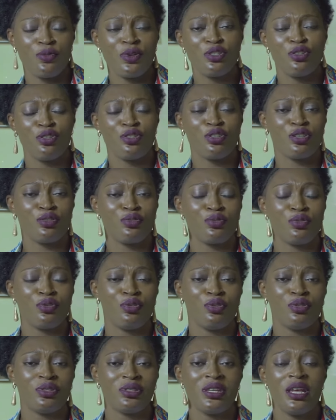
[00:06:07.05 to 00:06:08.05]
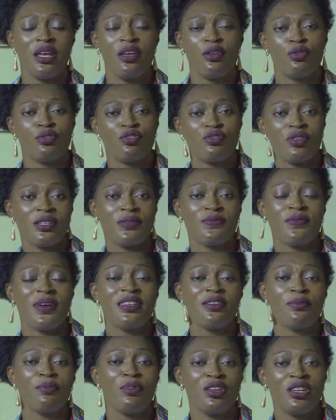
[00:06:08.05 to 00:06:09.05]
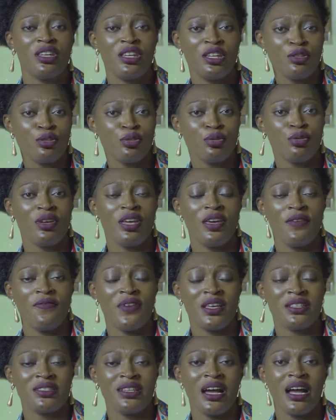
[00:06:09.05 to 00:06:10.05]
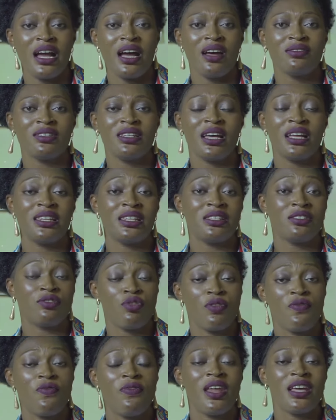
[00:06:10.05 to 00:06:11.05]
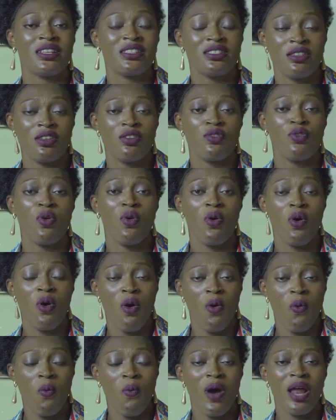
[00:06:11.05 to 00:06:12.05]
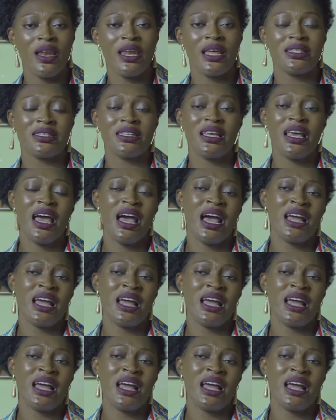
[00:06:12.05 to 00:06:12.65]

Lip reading: What you just do is you transfer the money into AFS account, and it reflects in your wallet.